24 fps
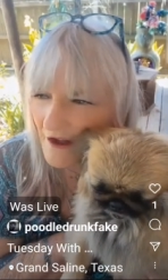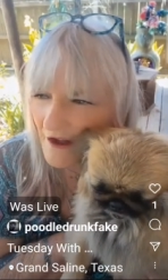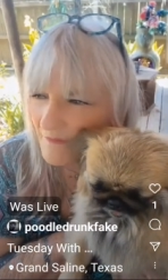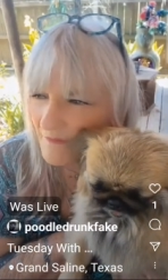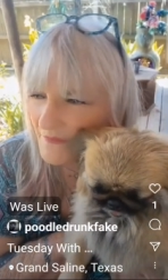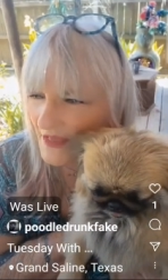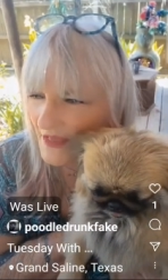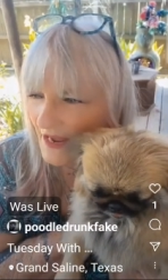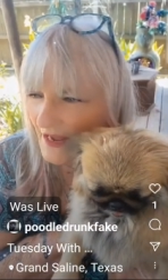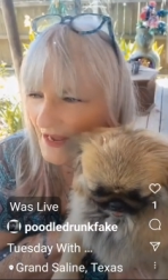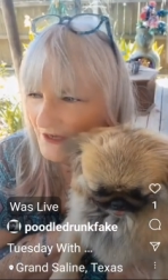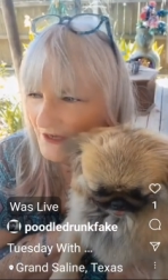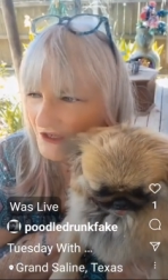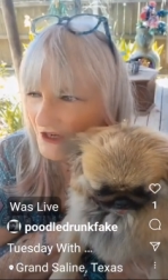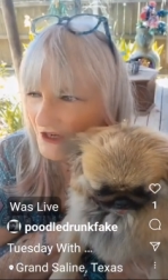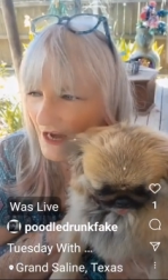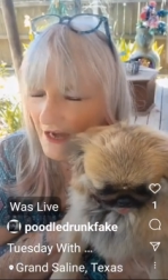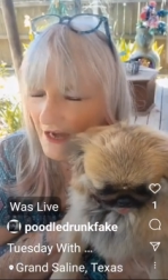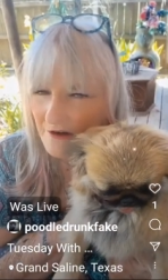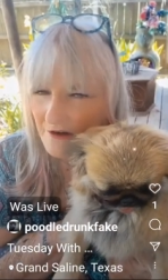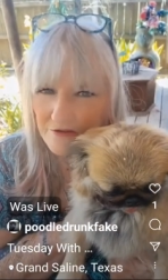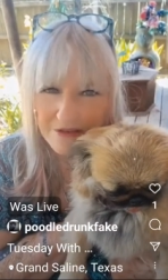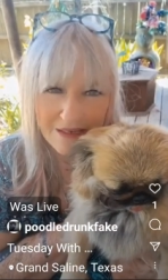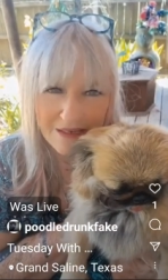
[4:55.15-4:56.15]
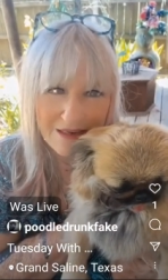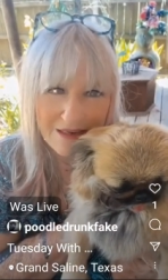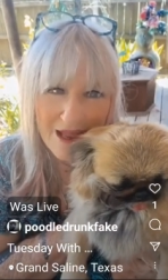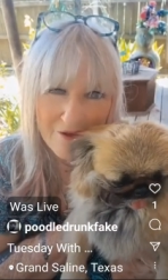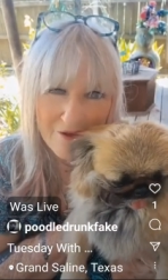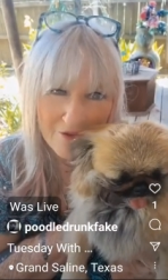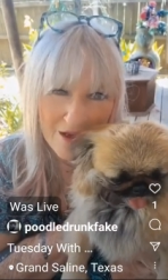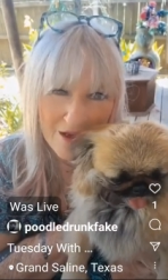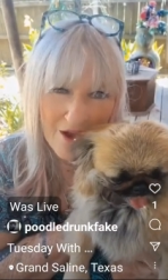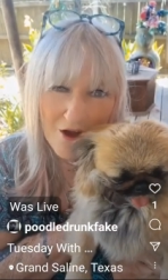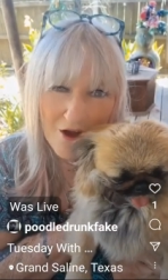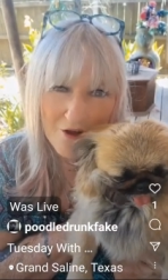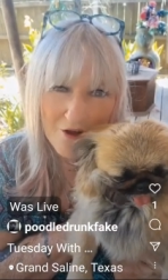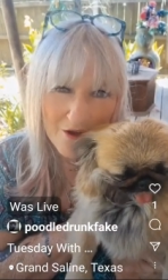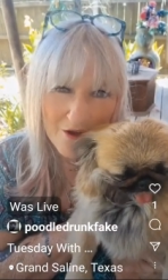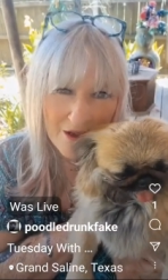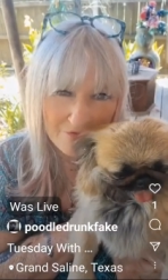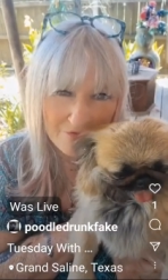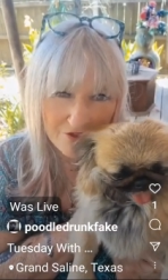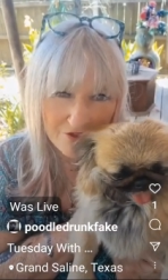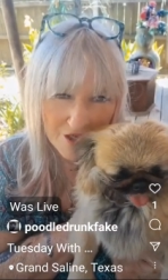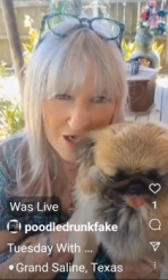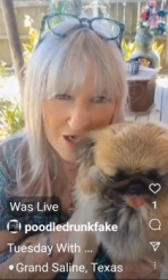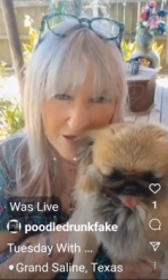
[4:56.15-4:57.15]
of them that had channels, and now they all
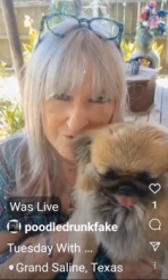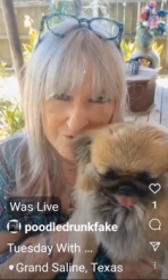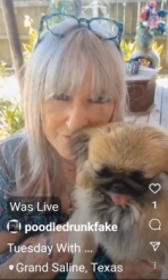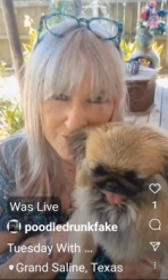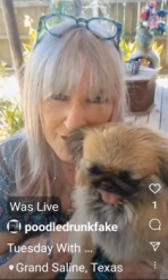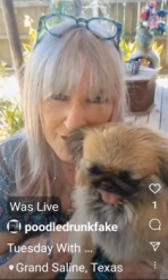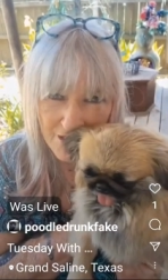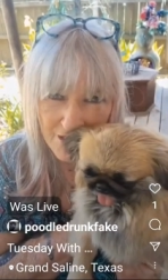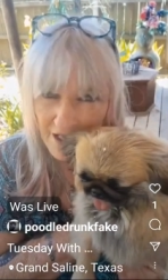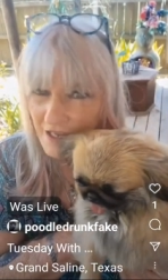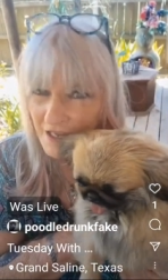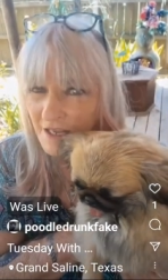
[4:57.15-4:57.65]
have channels.